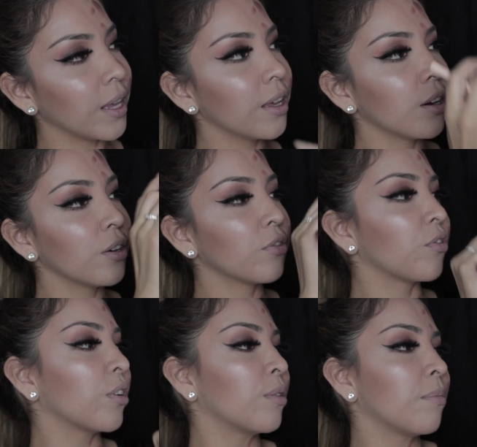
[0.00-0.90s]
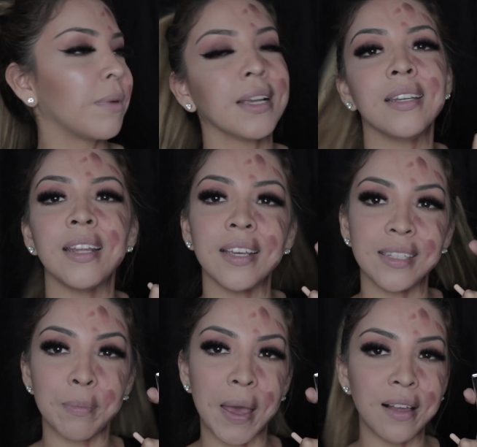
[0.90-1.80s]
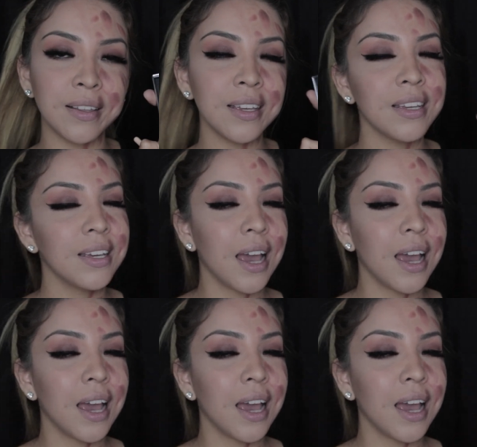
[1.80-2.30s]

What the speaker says: here from my NYX palette,